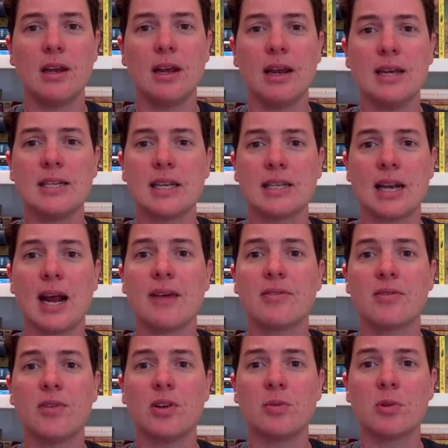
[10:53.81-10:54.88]
He says that
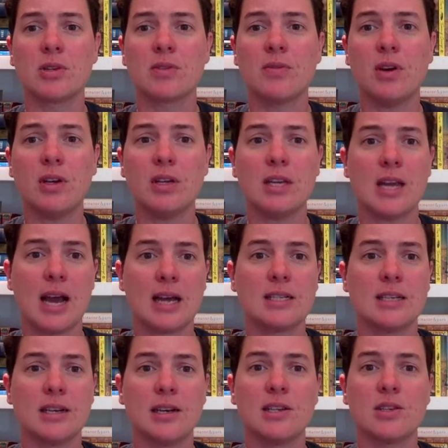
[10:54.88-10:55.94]
after Voldemort's fall, he
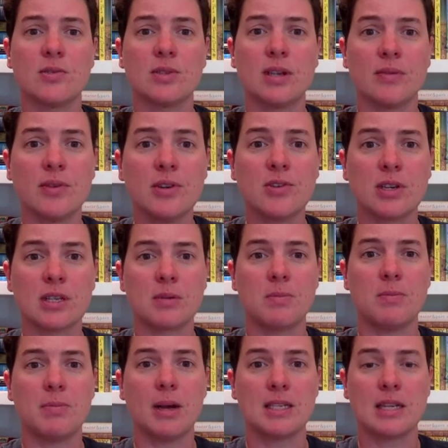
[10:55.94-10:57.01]
acted in his own self-interest
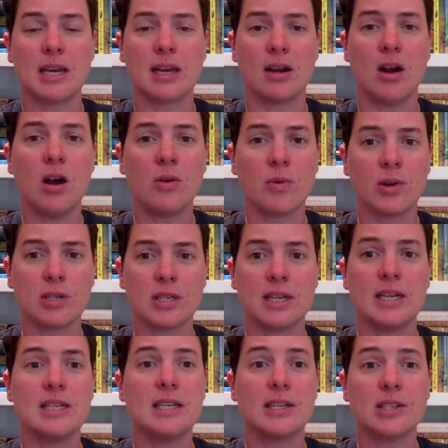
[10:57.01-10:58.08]
by staying at Hogwarts, and
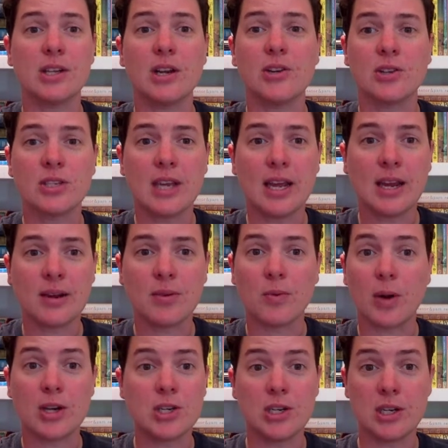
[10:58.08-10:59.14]
he doesn't understand
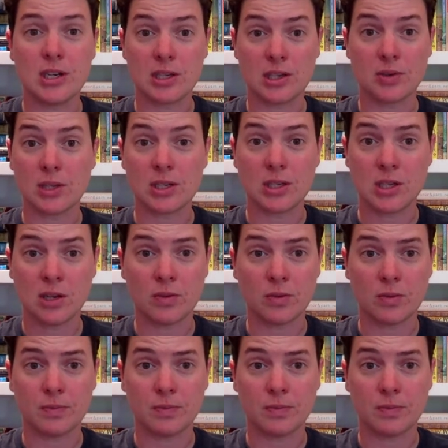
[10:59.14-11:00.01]
why she didn't do this too.